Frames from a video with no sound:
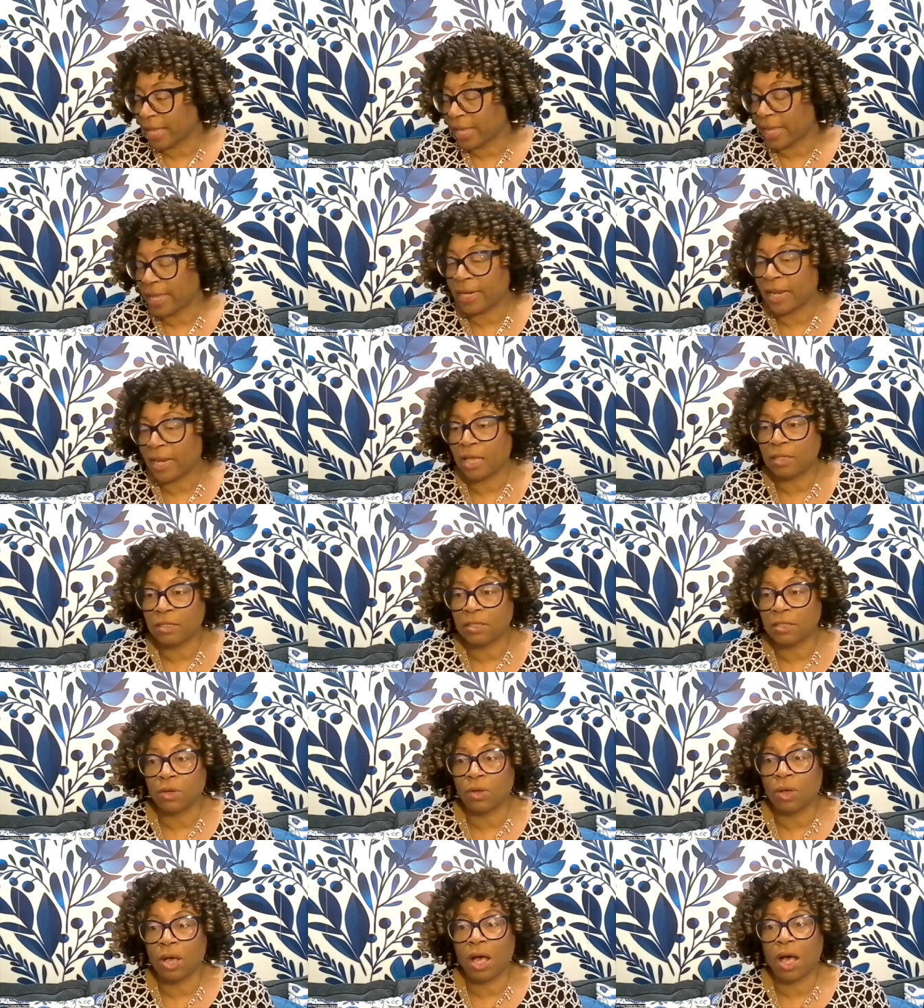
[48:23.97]
And
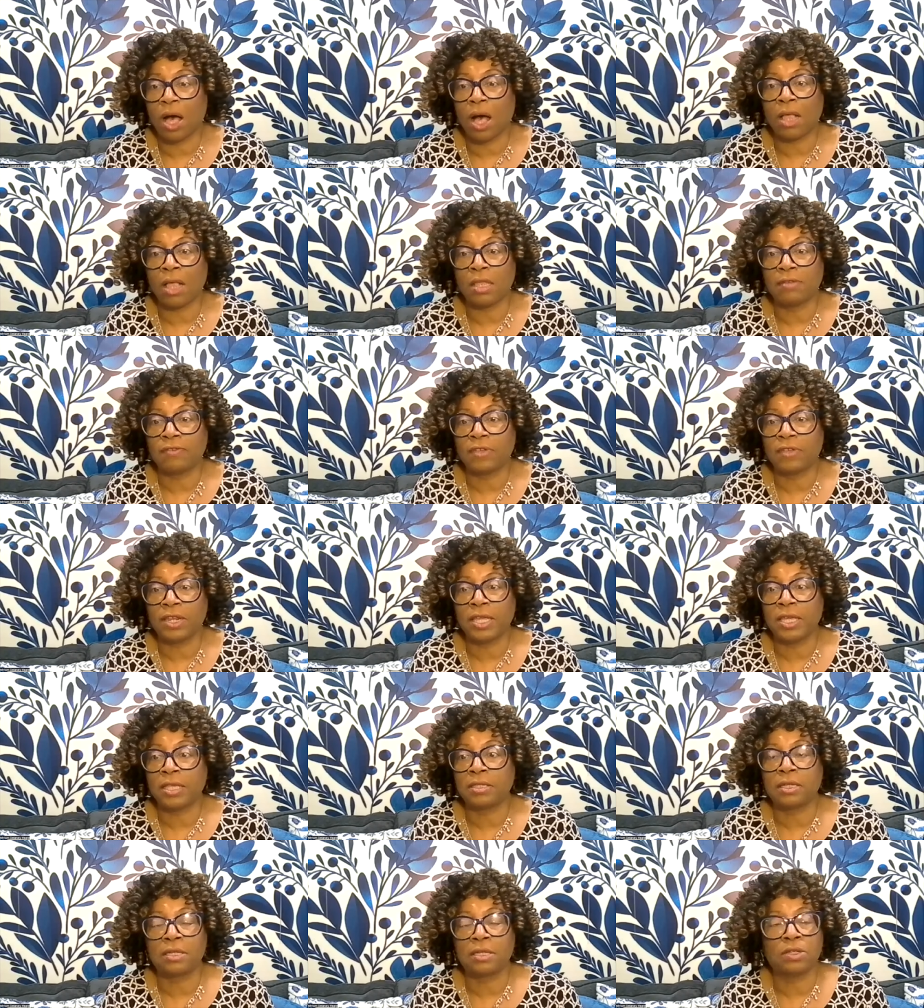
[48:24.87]
also, all of it
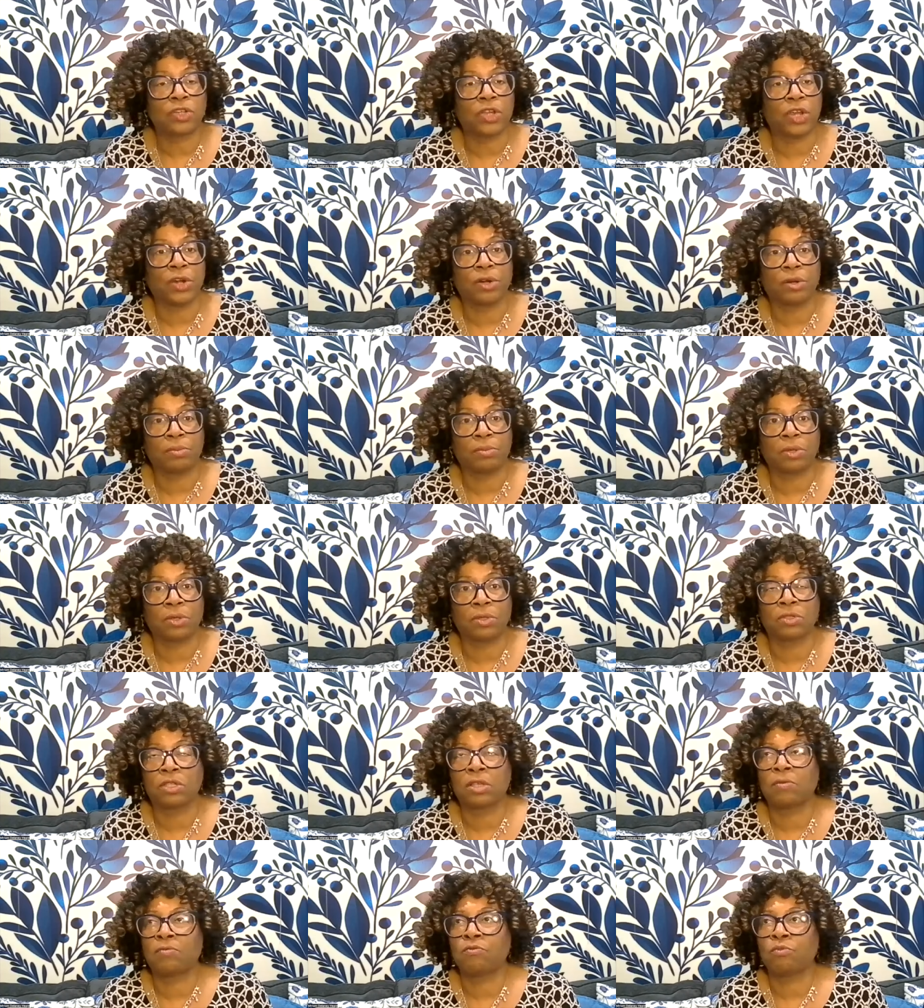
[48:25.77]
isn't
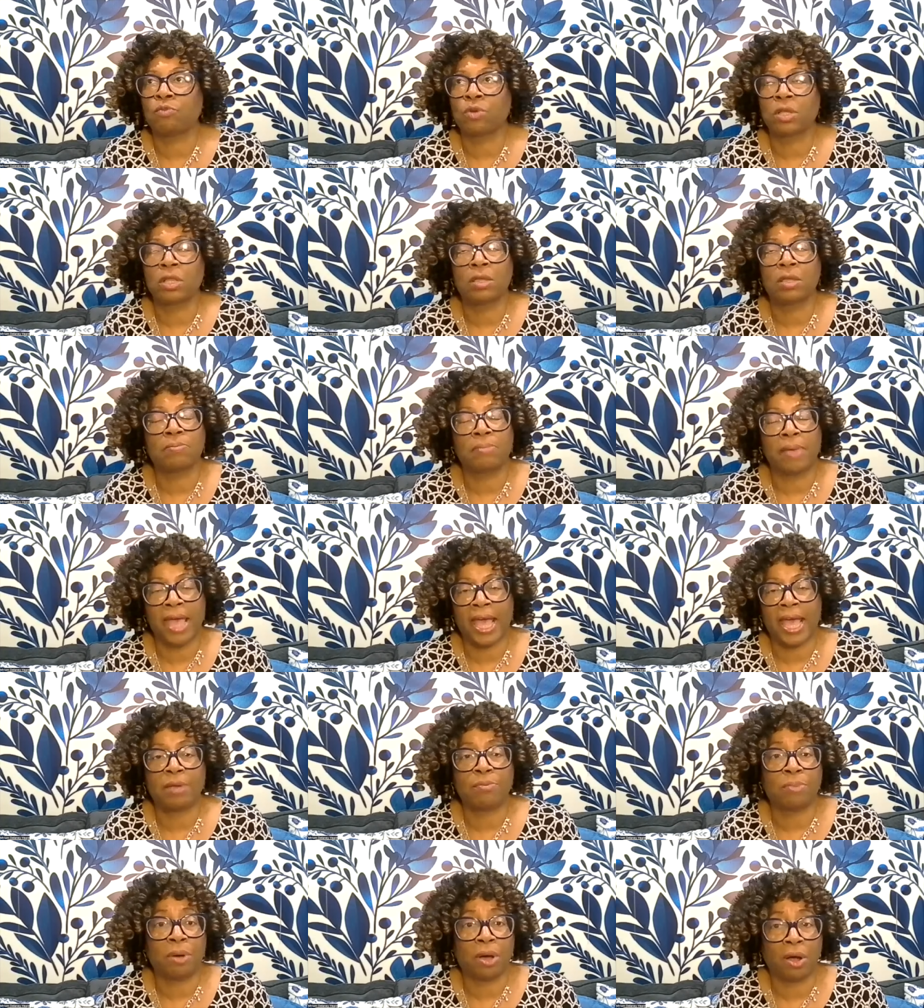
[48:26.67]
terrible. Some really
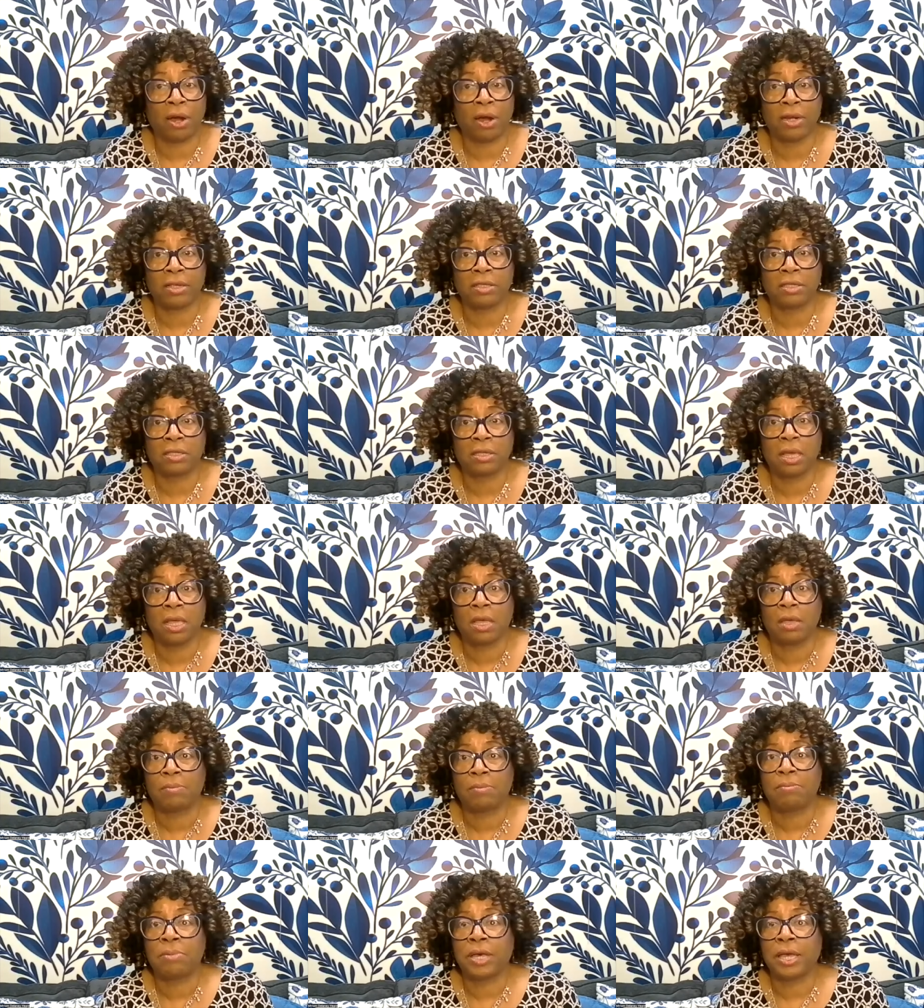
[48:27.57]
bad parts,
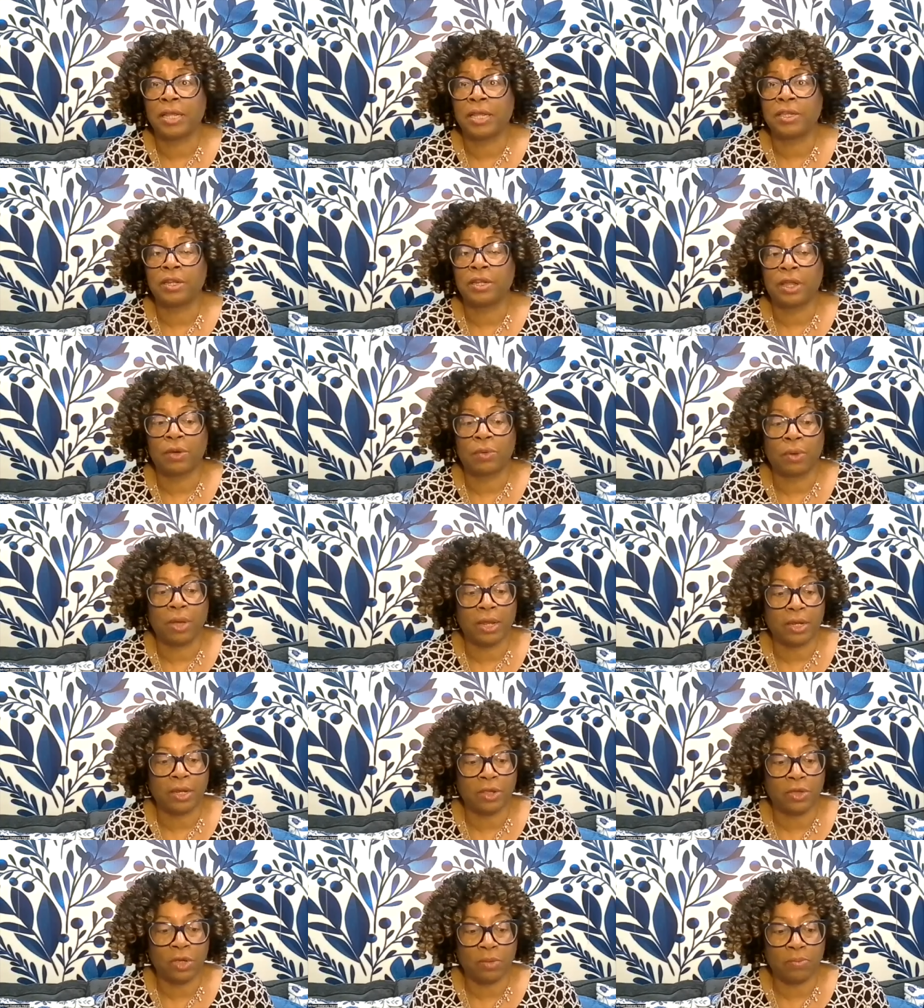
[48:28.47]
but you know
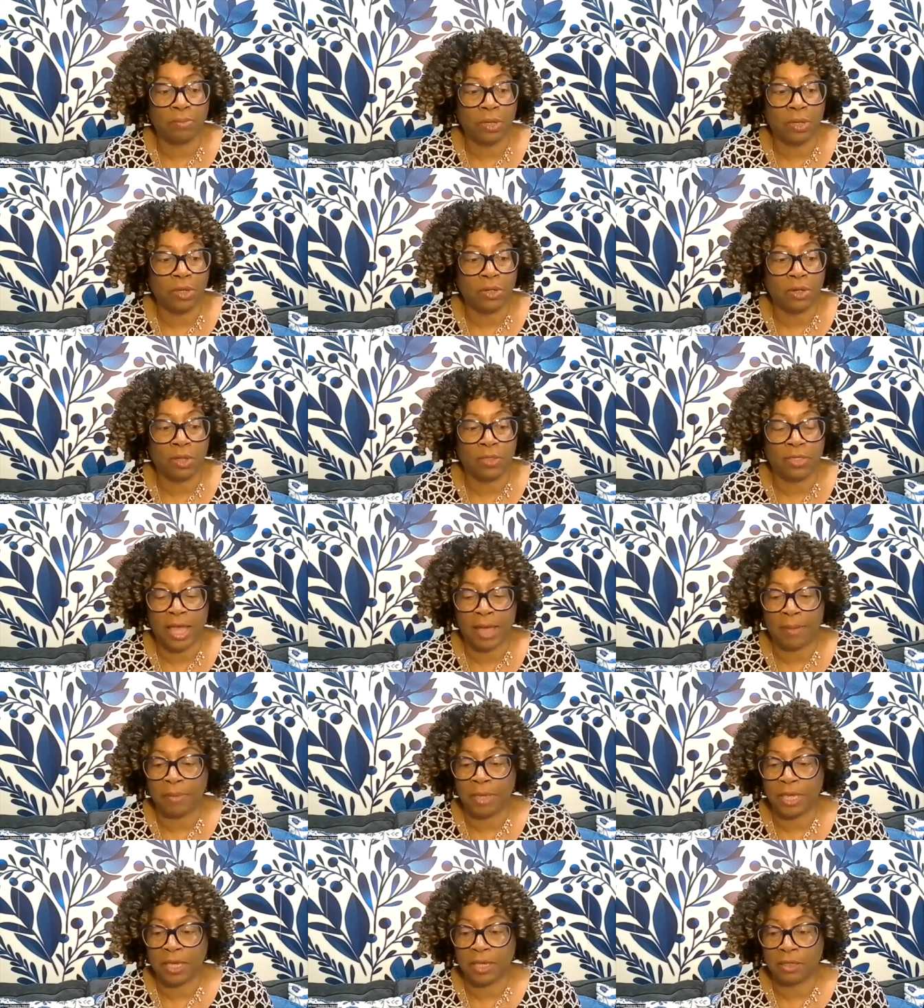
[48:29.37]
what? You can build on
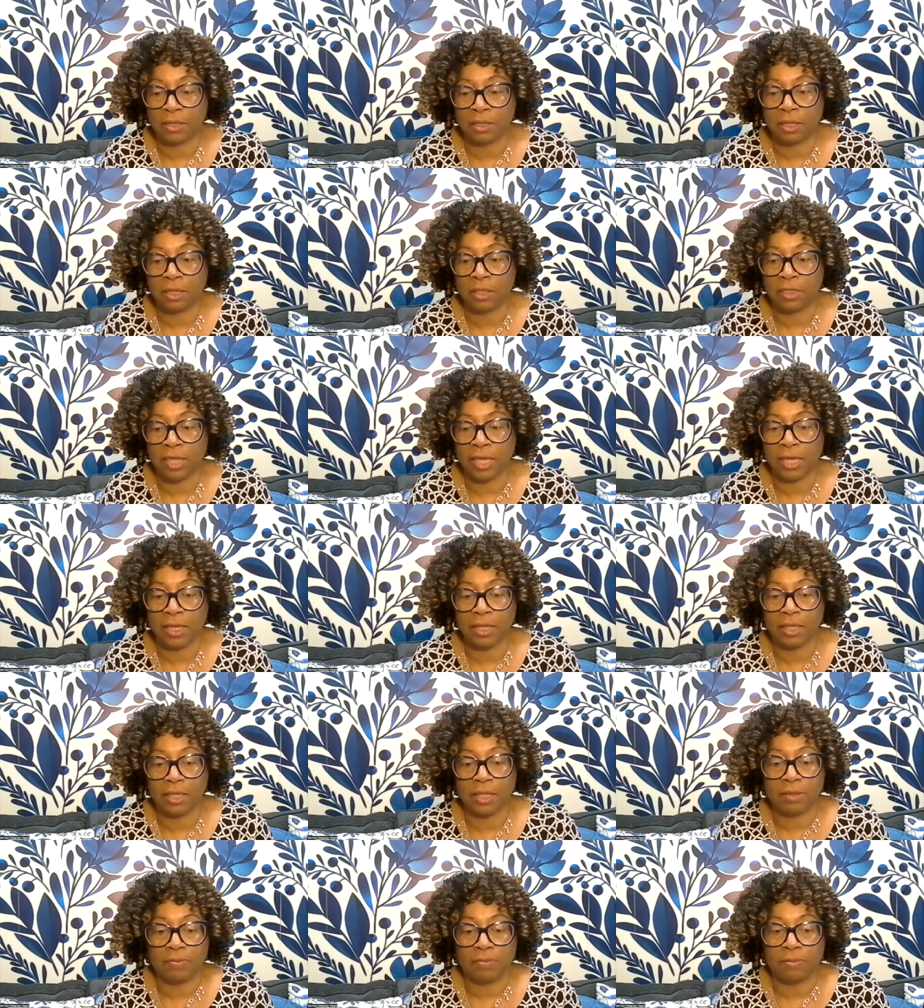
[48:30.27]
that because the thing,